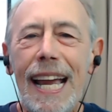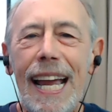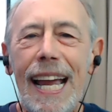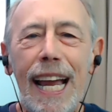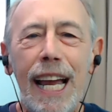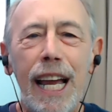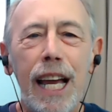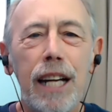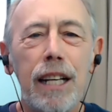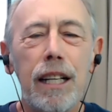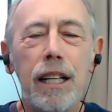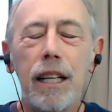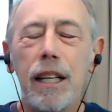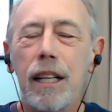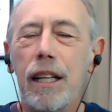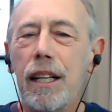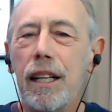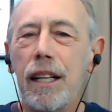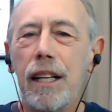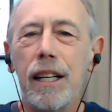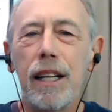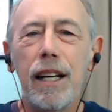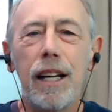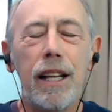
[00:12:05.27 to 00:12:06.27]
And
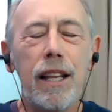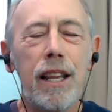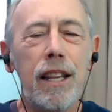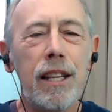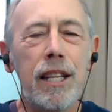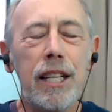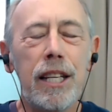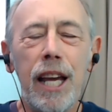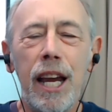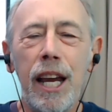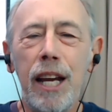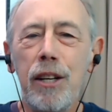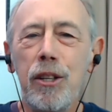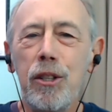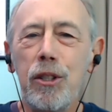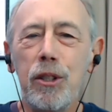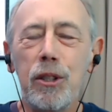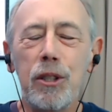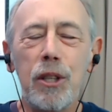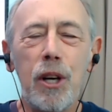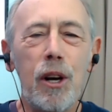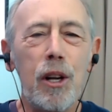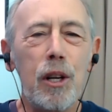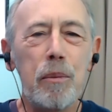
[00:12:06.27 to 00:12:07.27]
the angel
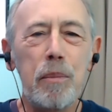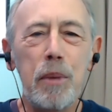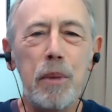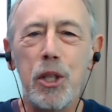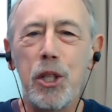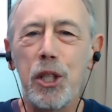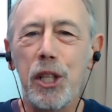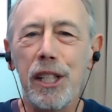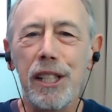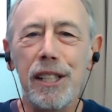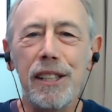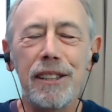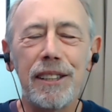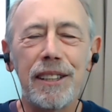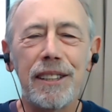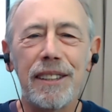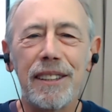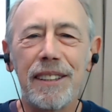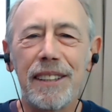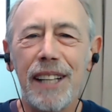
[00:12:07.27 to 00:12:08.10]
called Michelle